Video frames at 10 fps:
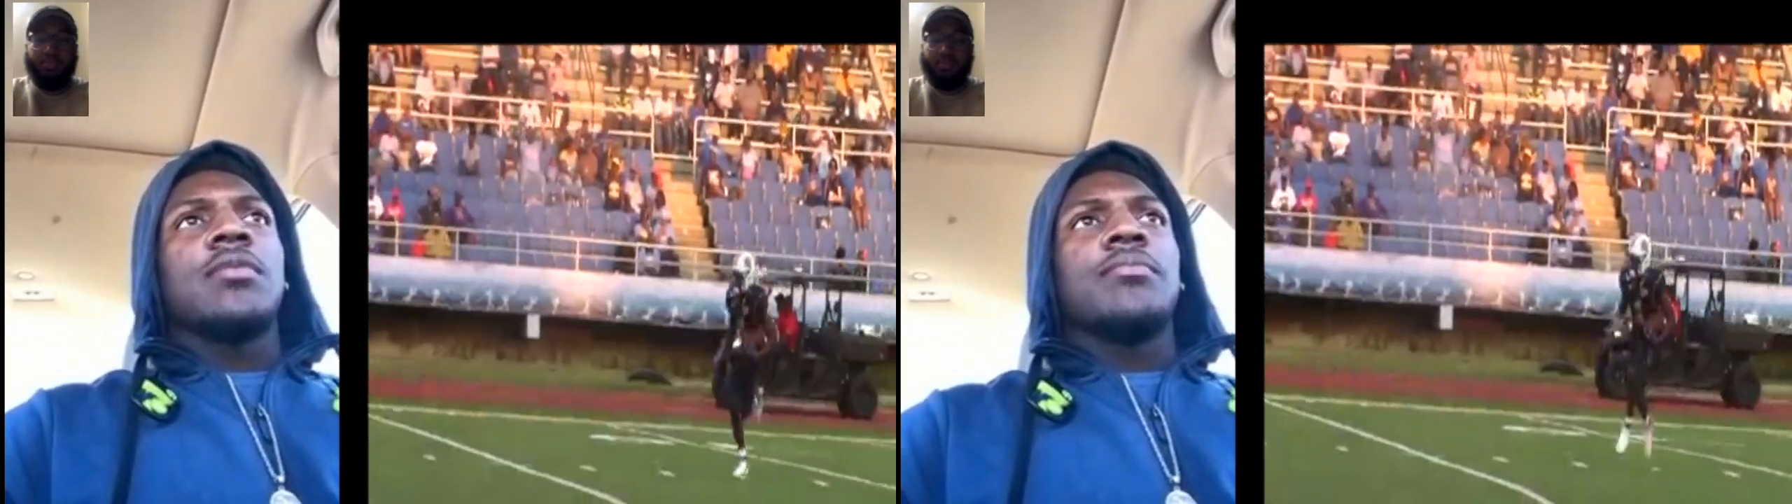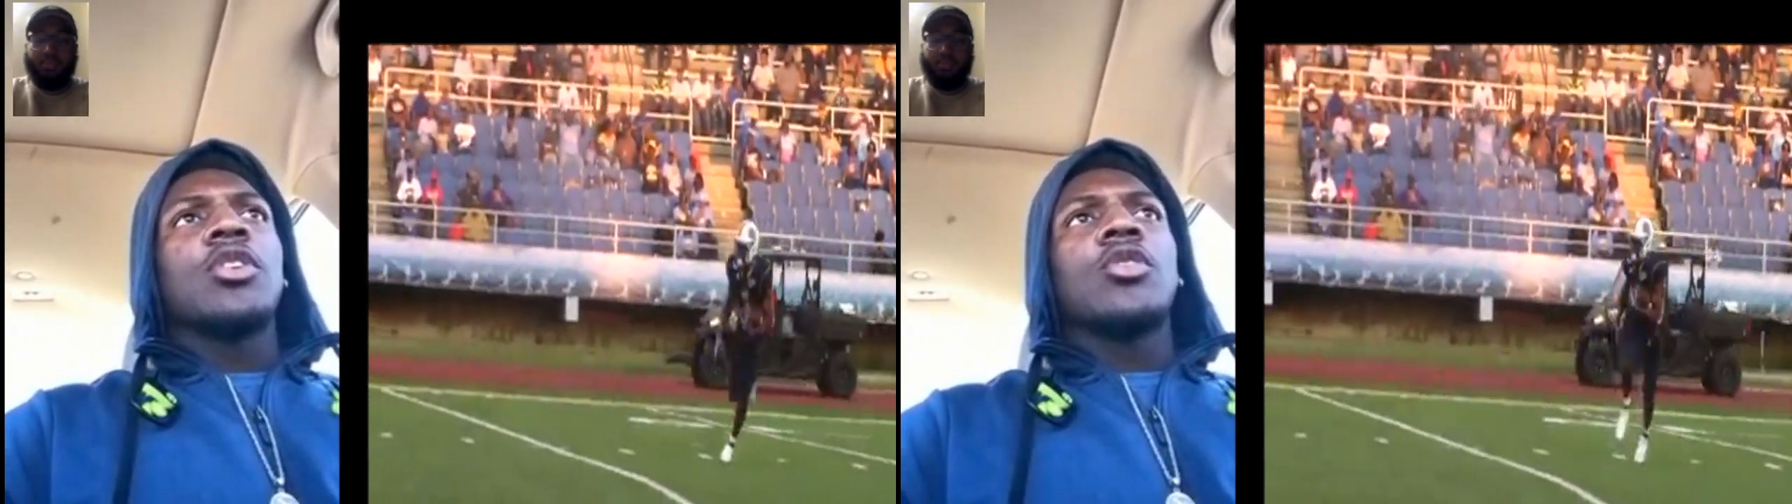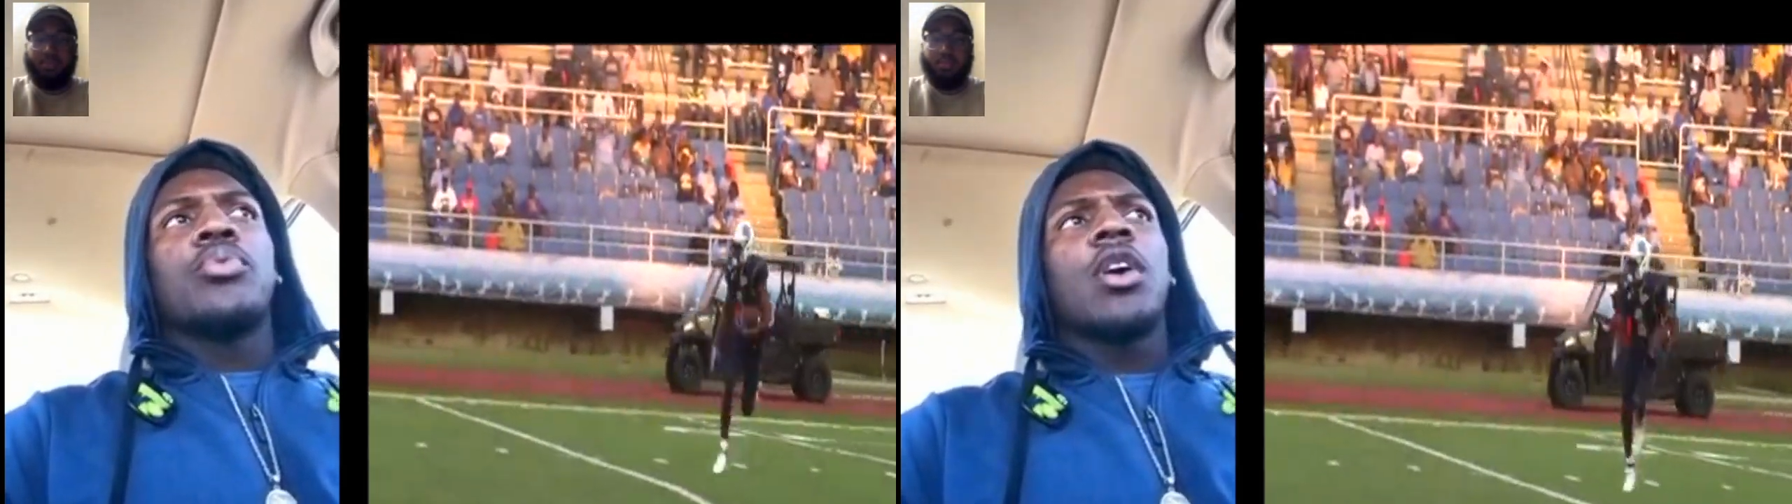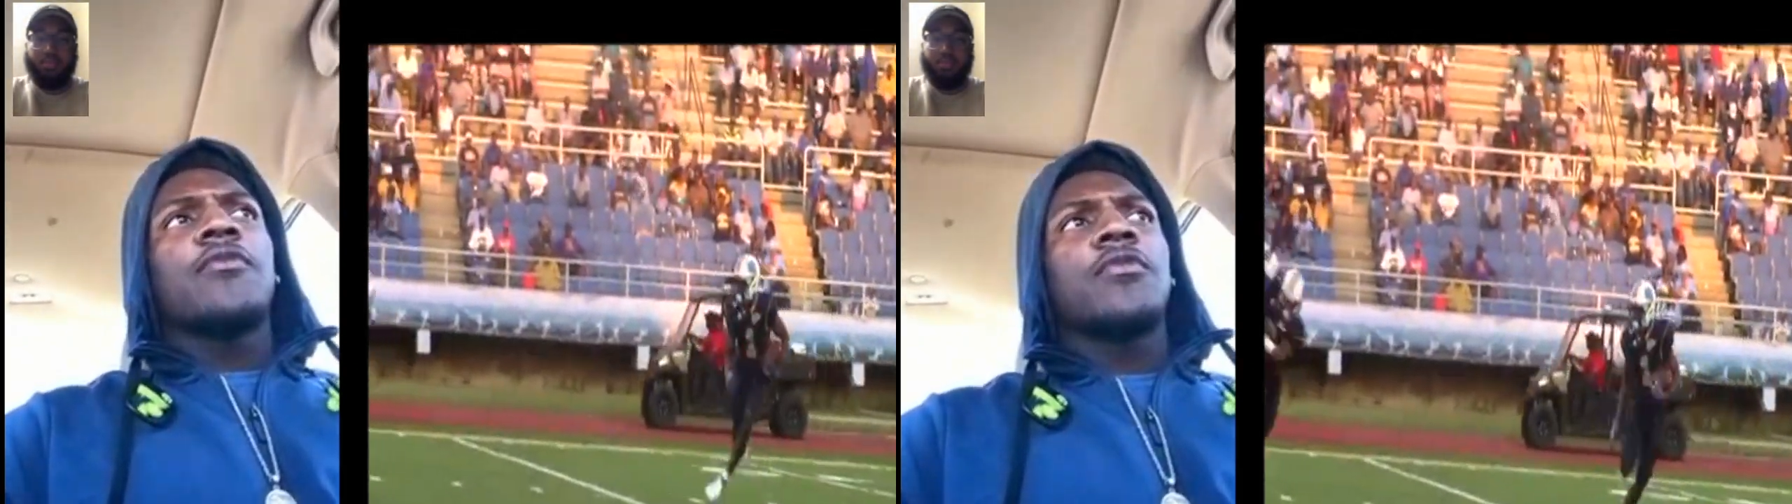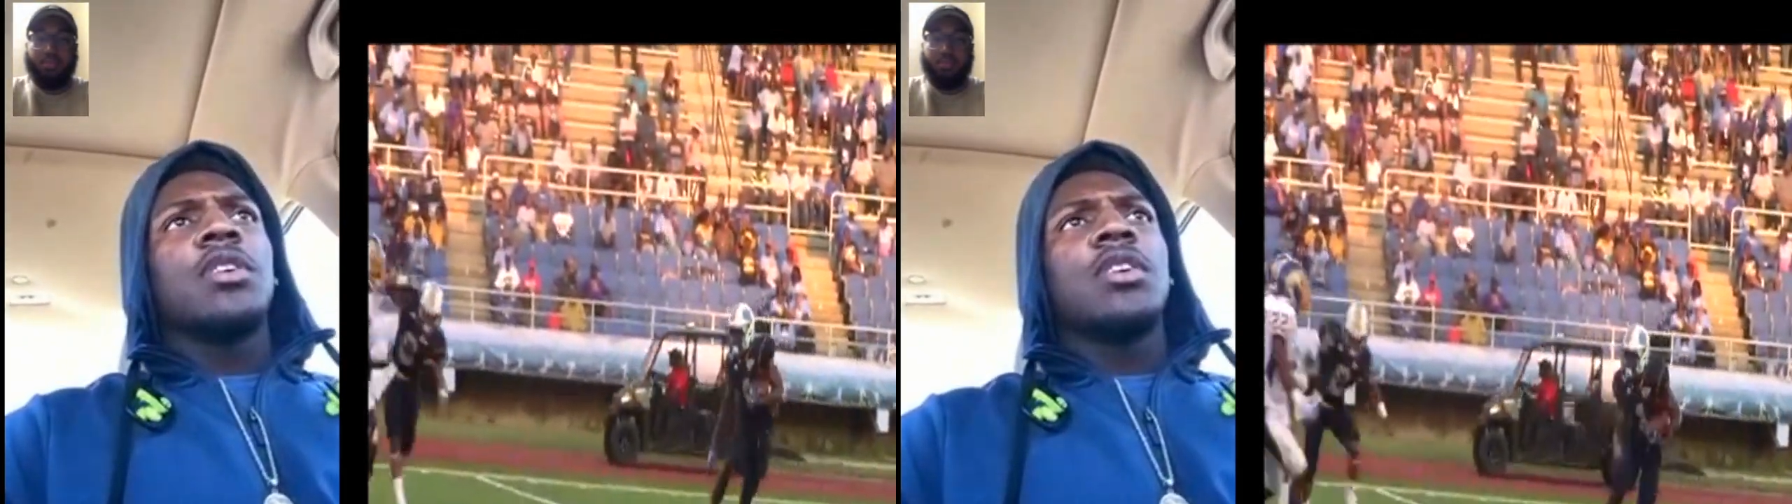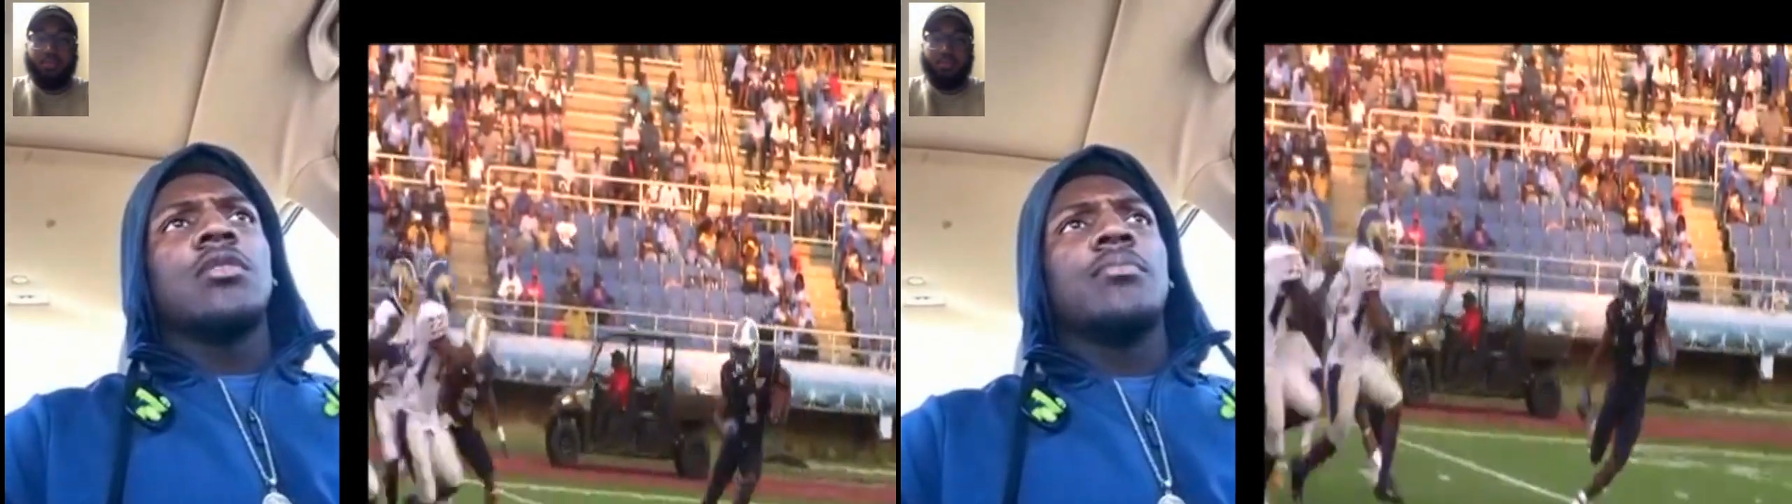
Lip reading: the mental part for me,